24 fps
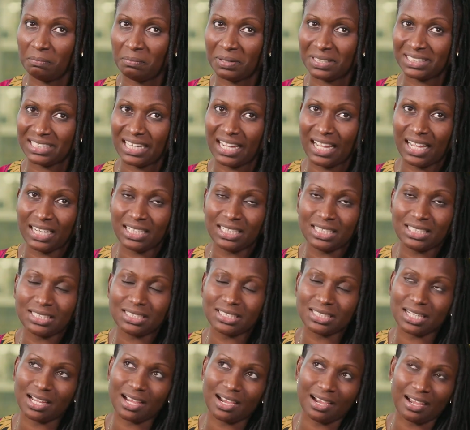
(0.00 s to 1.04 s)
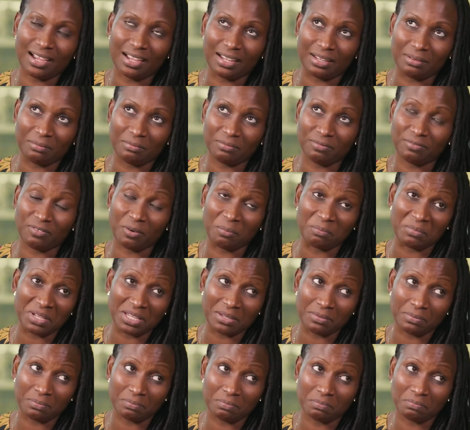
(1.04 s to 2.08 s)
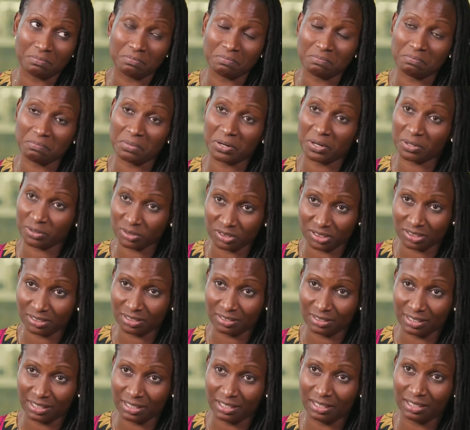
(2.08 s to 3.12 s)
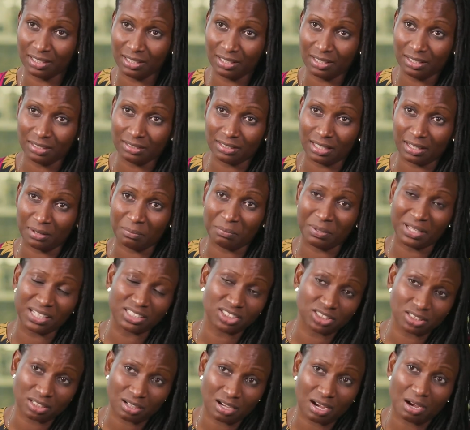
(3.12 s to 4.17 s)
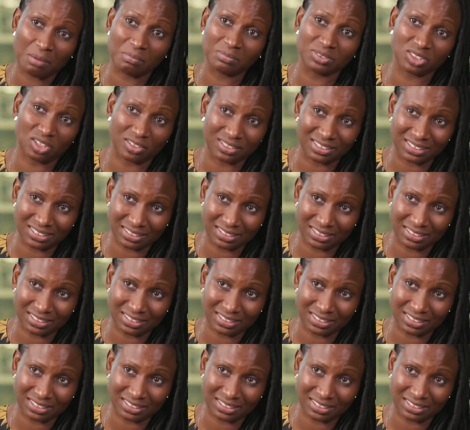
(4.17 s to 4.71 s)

But any time for me personally that a patient comes on